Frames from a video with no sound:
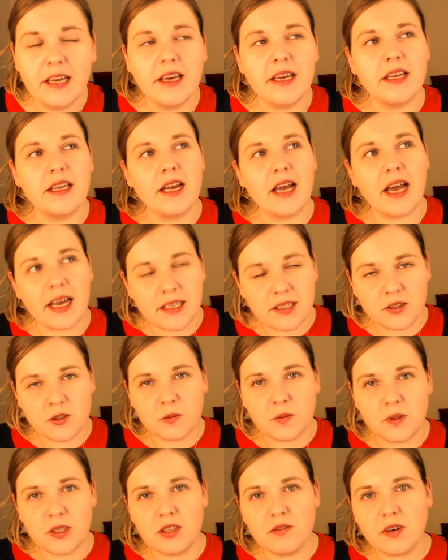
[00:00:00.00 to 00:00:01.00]
It has to
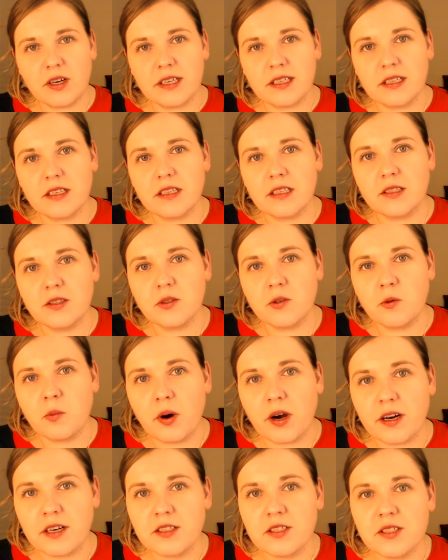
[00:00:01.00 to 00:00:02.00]
be divided into
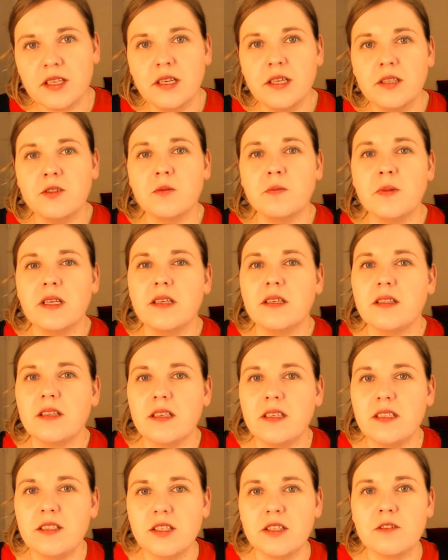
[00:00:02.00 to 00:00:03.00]
parts to make it
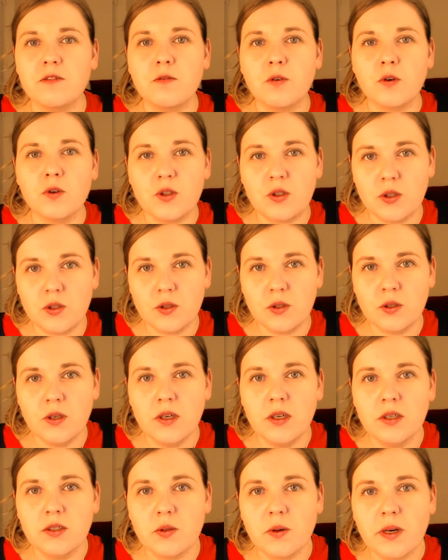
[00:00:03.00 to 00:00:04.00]
easier for you
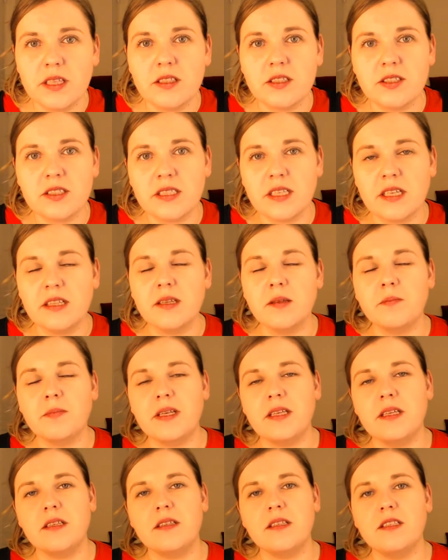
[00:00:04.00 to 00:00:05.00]
to understand and
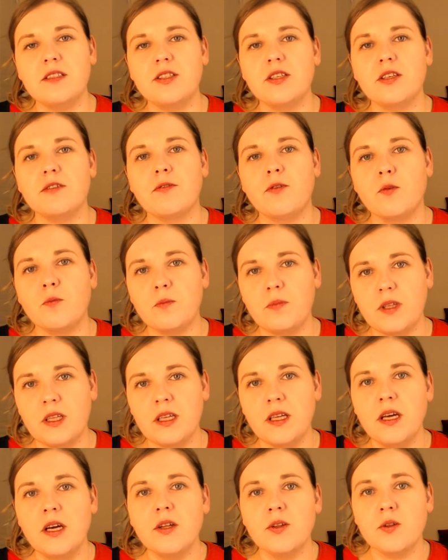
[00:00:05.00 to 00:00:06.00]
make it easier for
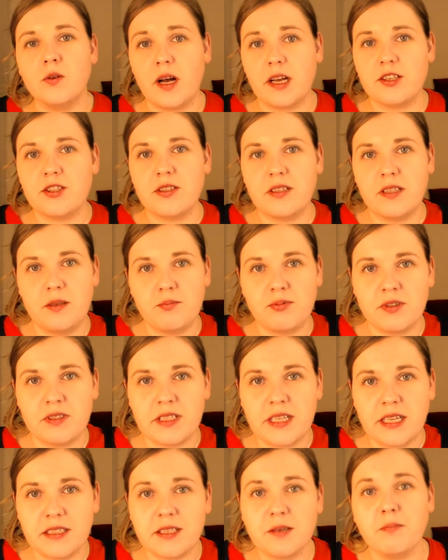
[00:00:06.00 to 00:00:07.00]
me to actually
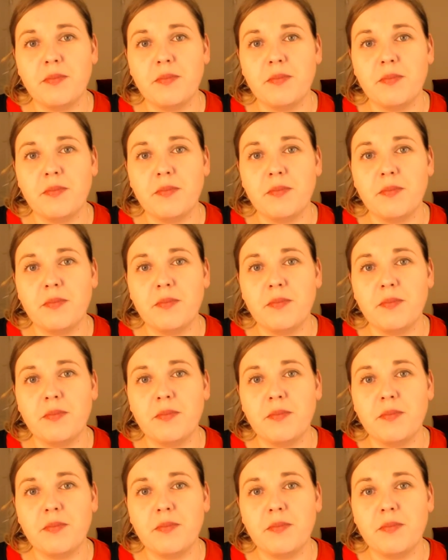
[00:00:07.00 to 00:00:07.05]
present.